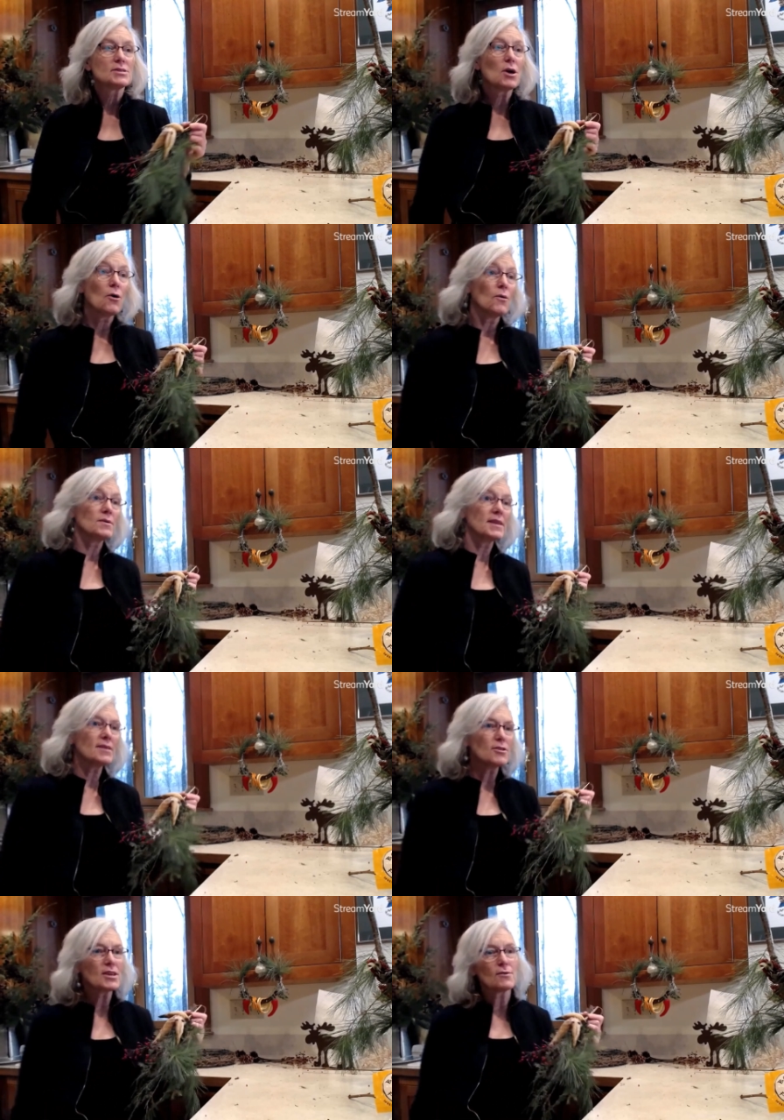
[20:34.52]
So
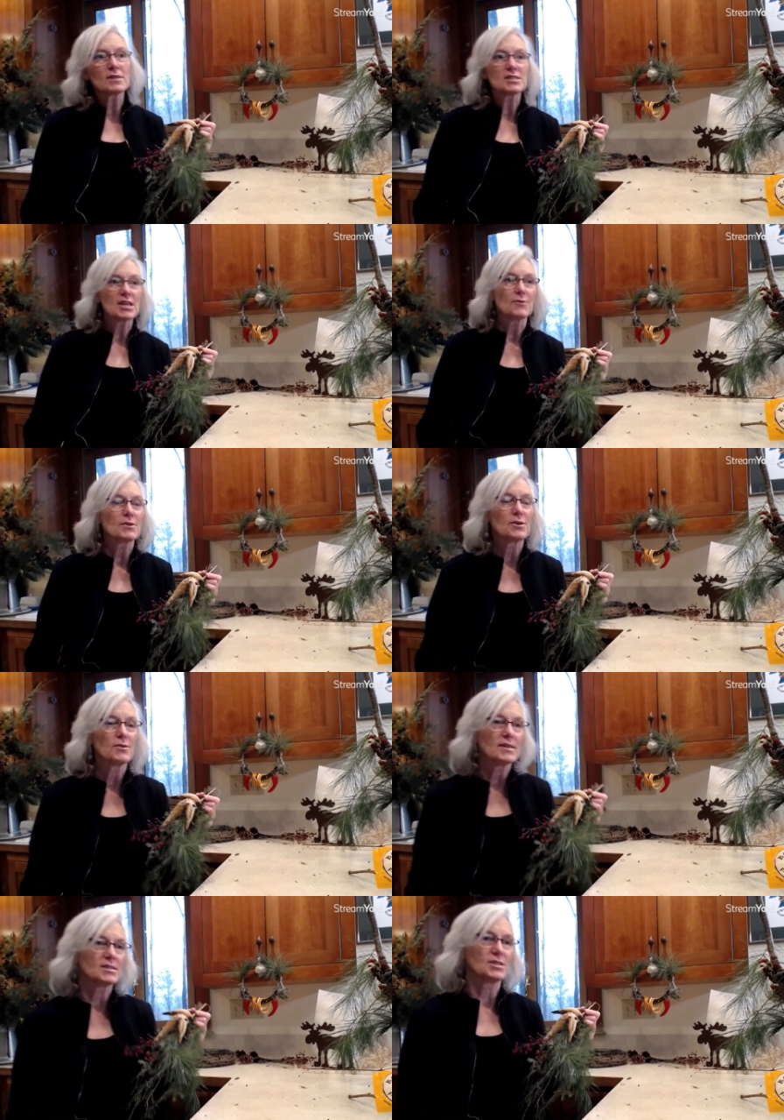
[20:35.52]
the other thing I want to share with
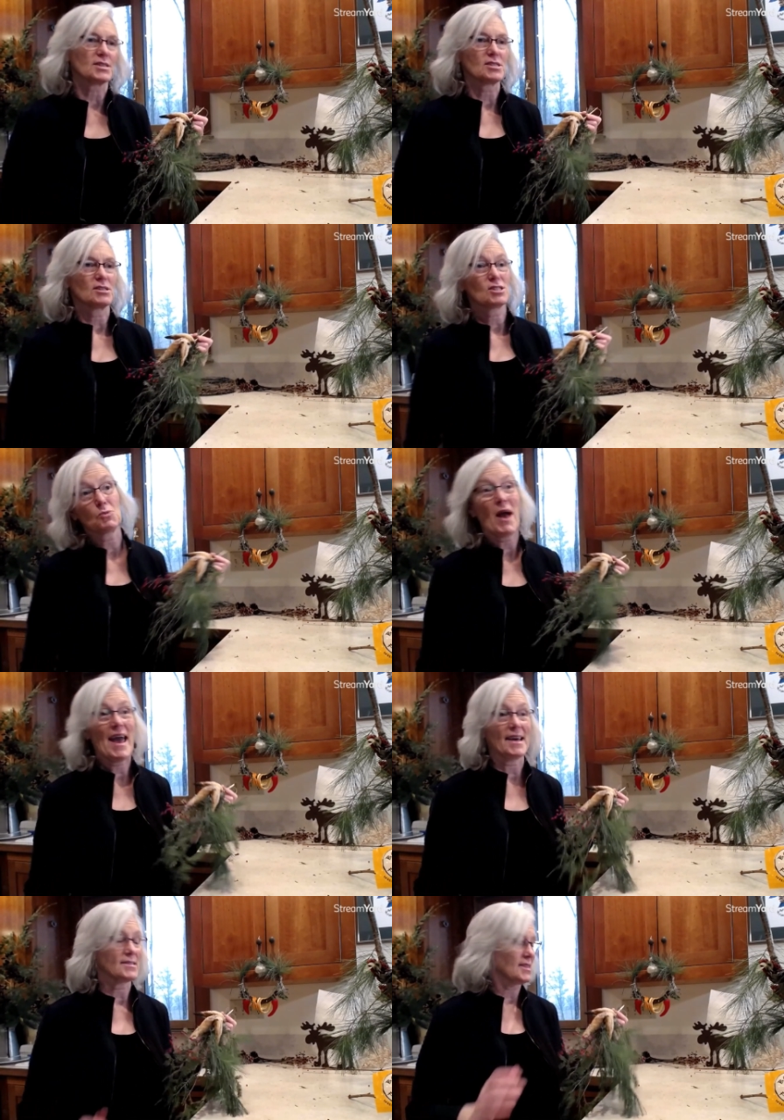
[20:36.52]
you is just
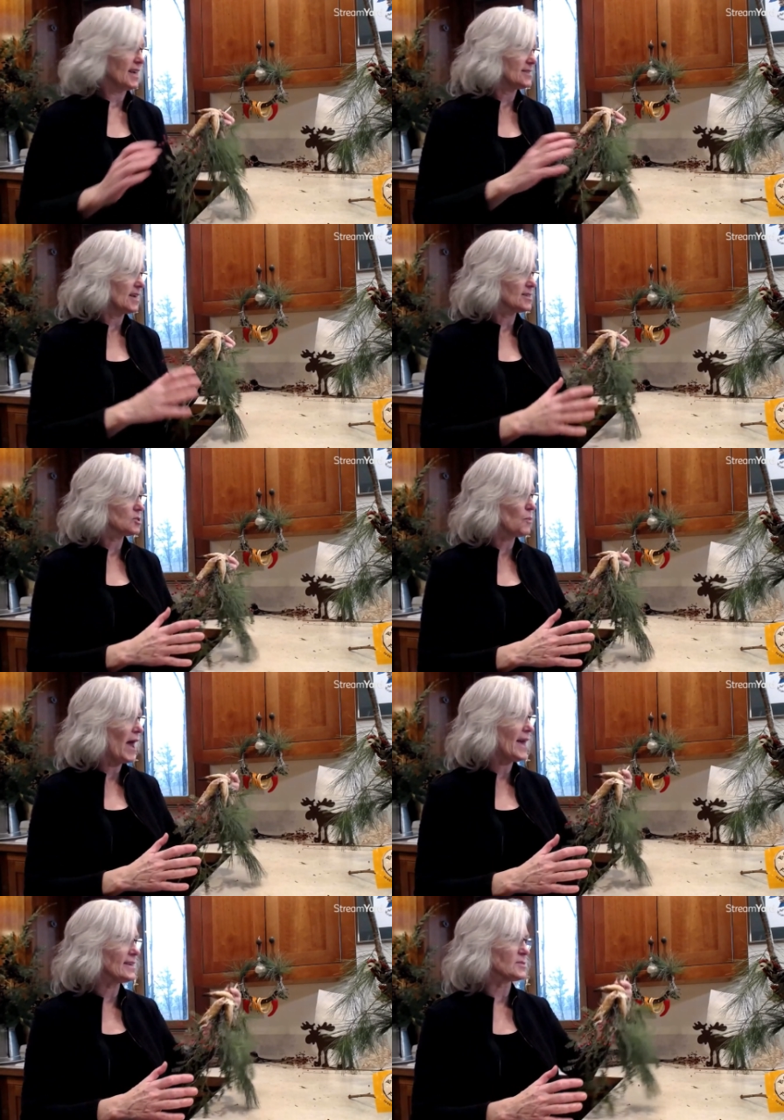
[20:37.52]
swags. And a
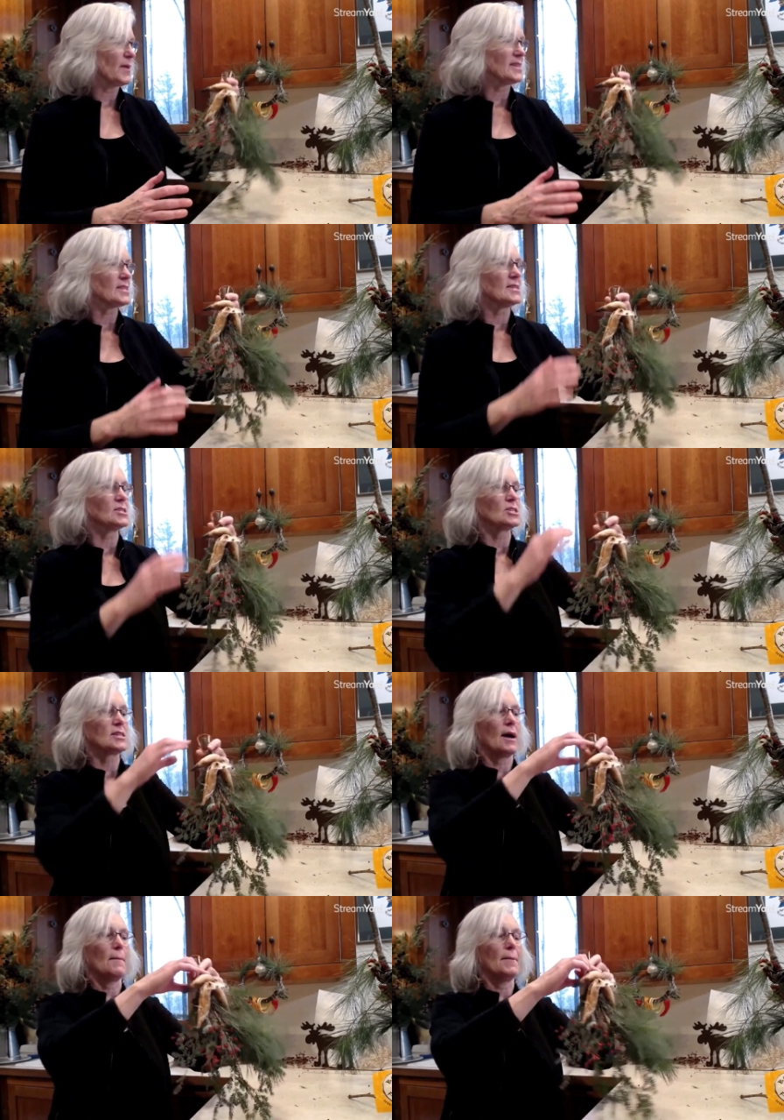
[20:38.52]
swag is basically
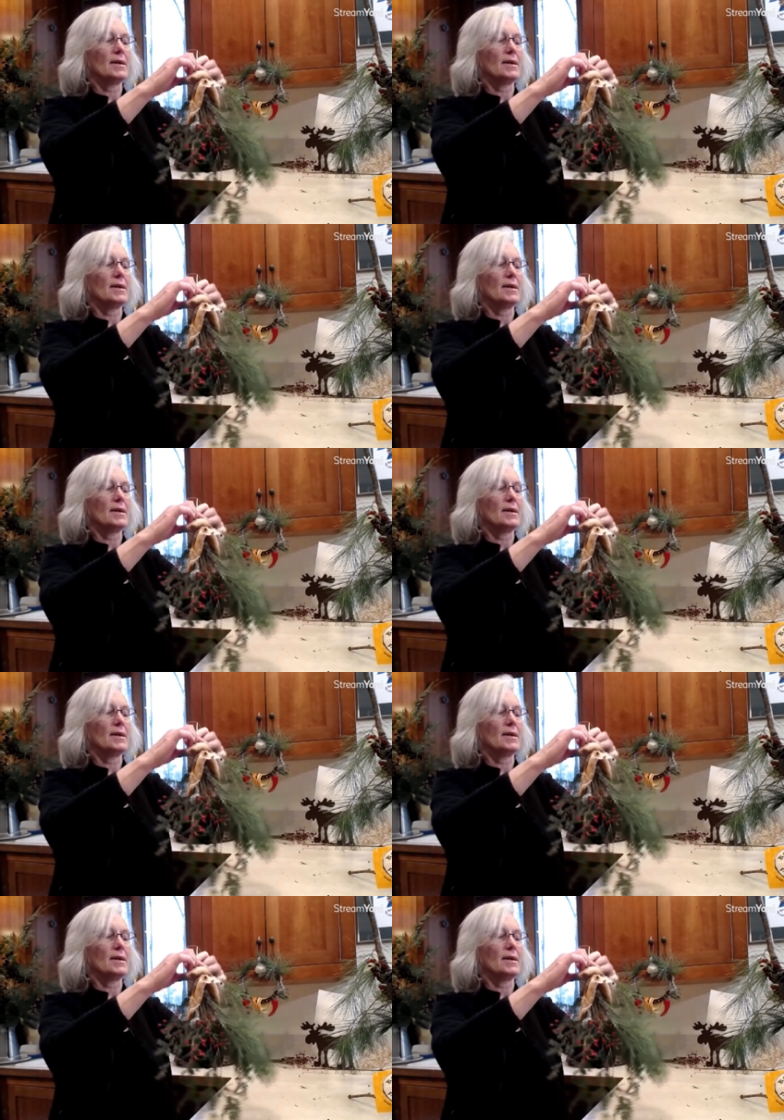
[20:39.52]
just a